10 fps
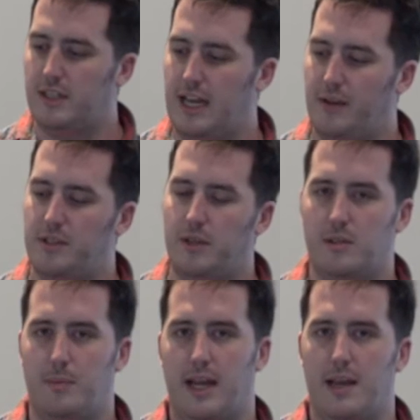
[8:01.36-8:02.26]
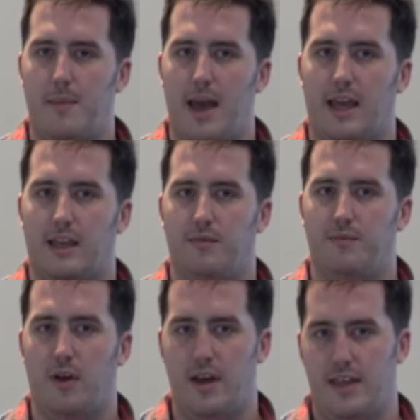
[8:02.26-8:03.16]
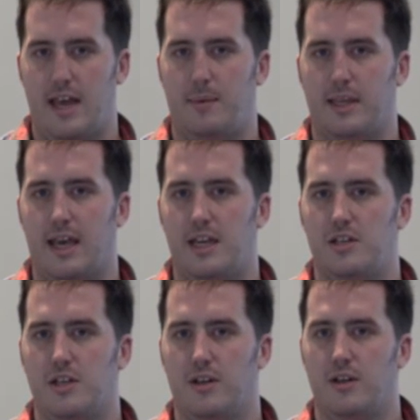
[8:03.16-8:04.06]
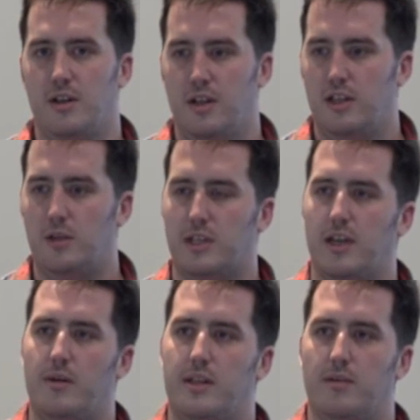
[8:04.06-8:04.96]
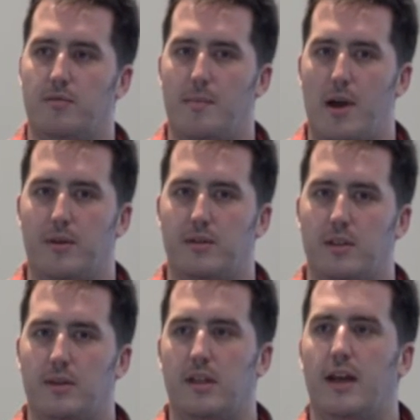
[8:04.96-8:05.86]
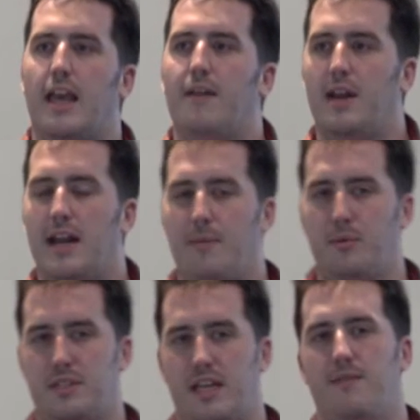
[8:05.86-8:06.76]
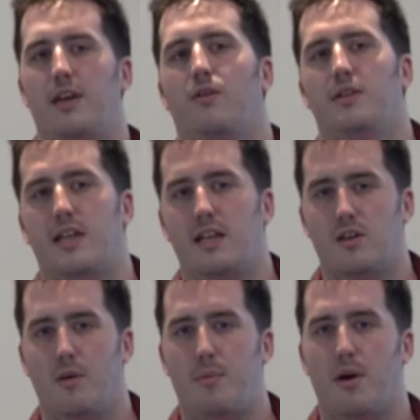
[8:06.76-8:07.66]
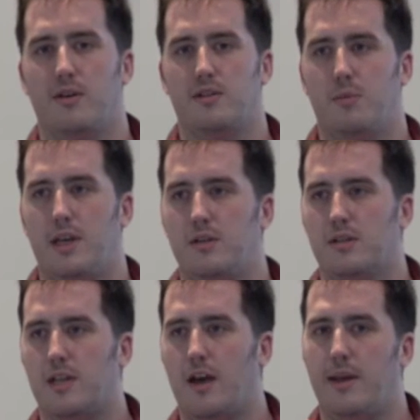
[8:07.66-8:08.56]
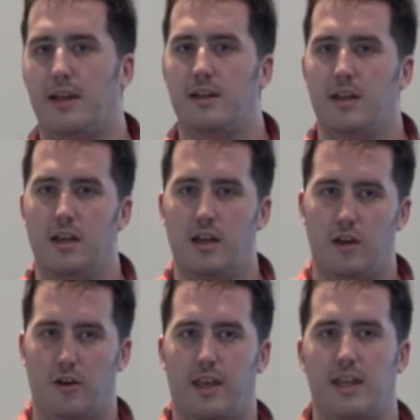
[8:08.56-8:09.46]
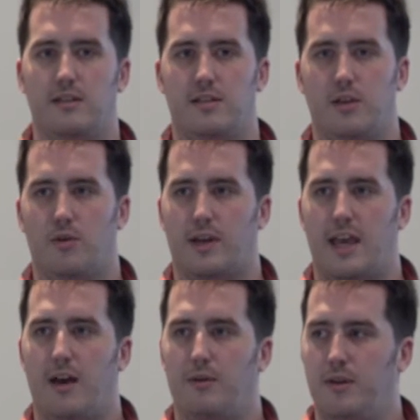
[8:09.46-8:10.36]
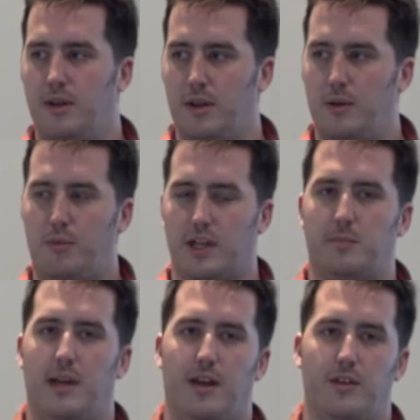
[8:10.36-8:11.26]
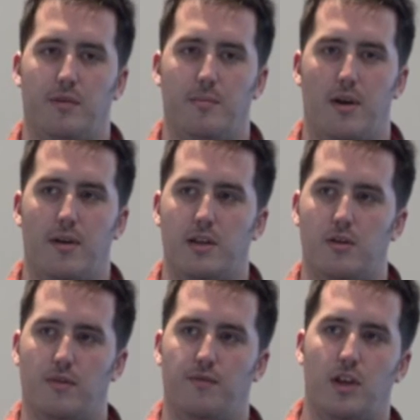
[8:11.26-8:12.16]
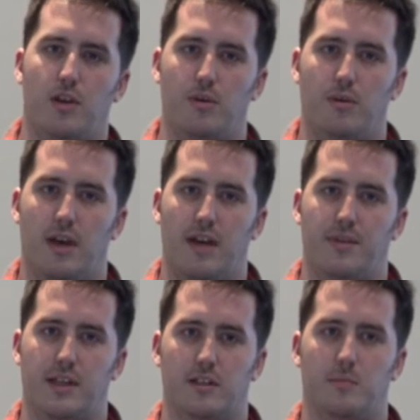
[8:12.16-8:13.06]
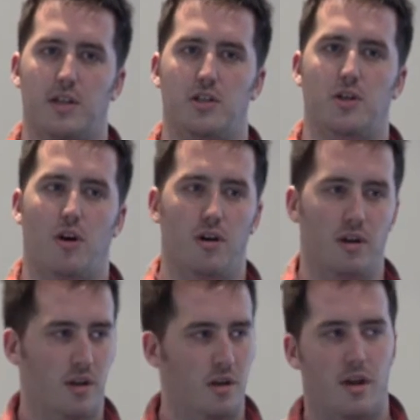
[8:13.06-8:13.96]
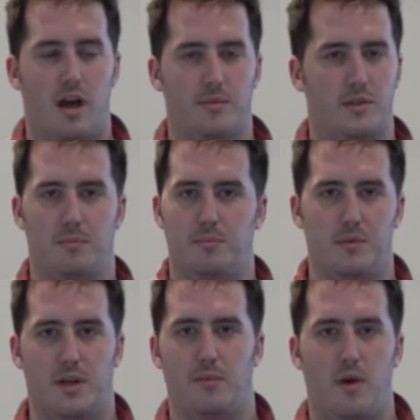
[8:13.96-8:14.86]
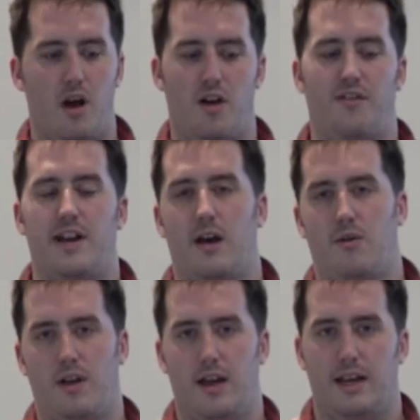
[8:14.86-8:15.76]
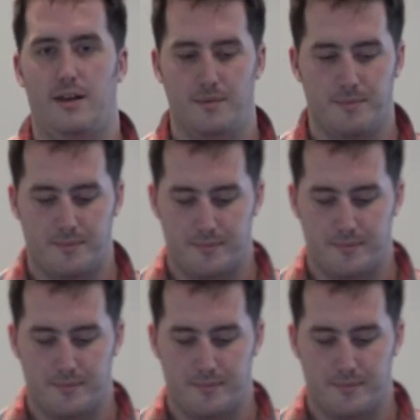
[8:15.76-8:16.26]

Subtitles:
this allows you to play back via the application using only the remote. So it's like having an Apple TV or a set-top box where you just go in, log in to your account, press play on the remote, and you can view everything that's been shot up to half an hour earlier.